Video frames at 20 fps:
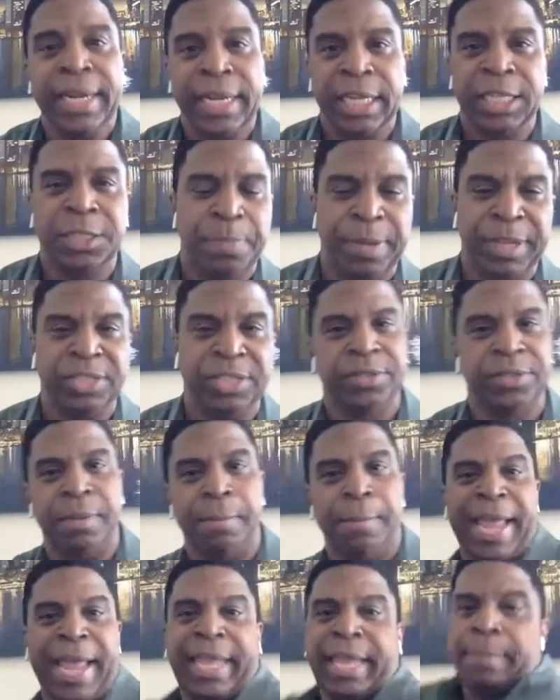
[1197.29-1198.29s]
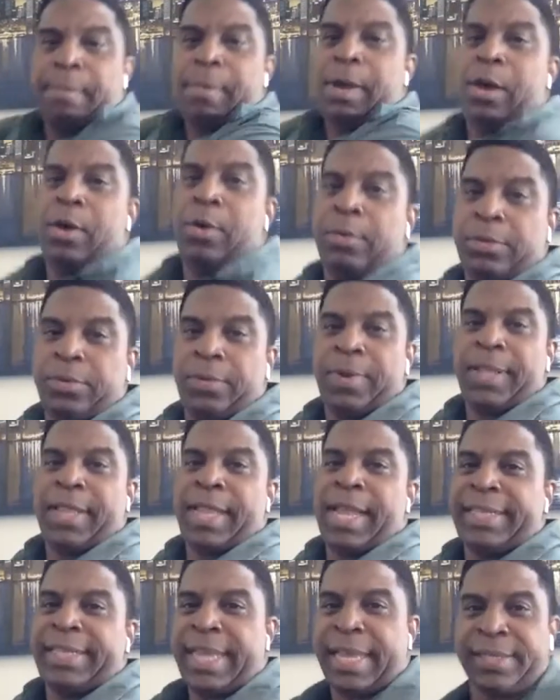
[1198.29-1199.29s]
There's pictures of Mike and Mo doing
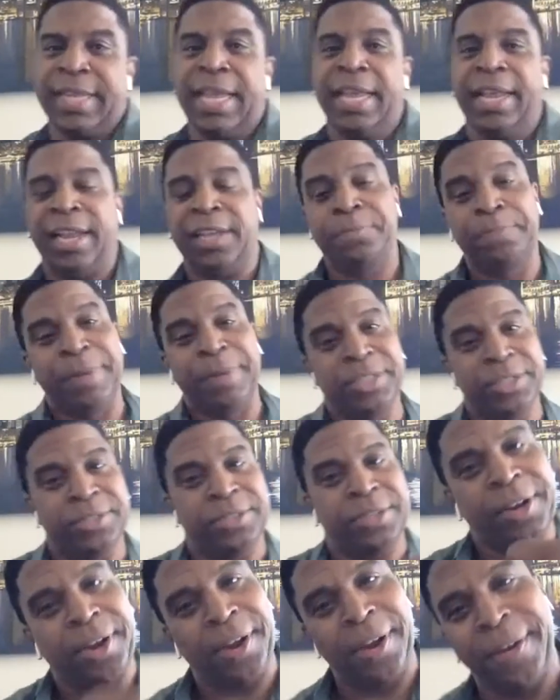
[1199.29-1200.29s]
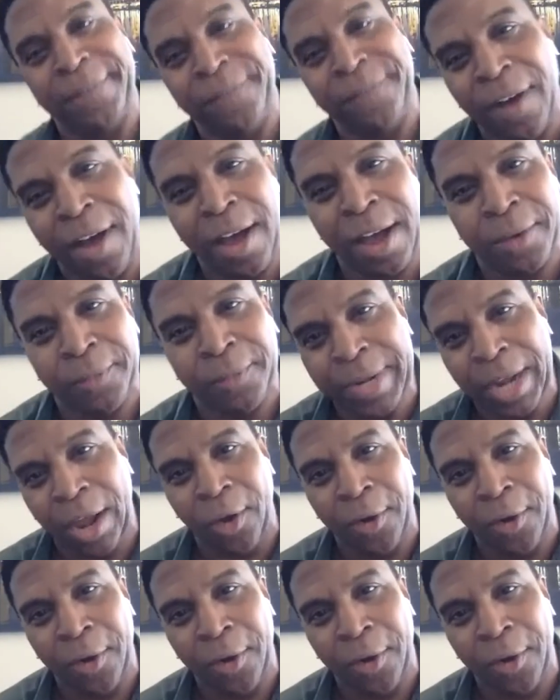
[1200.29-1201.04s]
like this. There's yeah. pictures of Kirk Fogg with